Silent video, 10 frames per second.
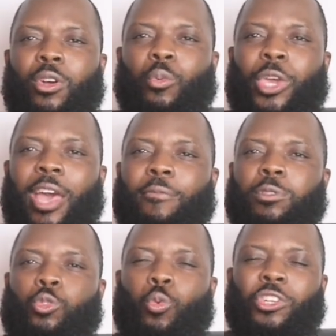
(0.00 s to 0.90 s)
we
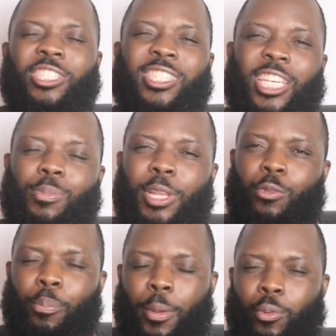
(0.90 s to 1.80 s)
have 206
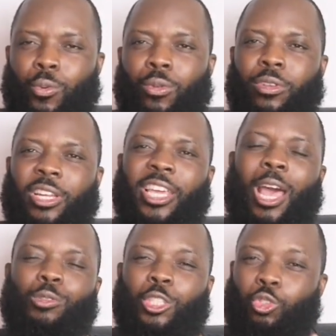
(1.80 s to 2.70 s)
million people and
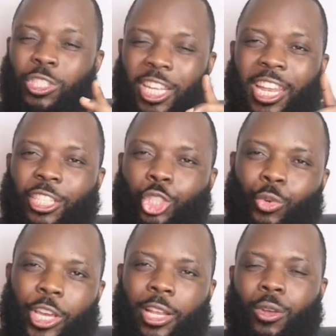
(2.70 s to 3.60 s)
counting just in
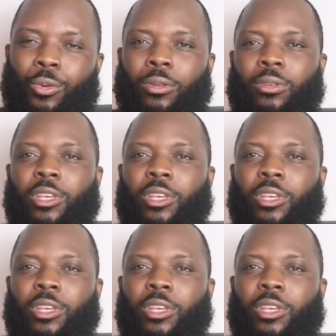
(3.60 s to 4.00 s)
Nigeria alone.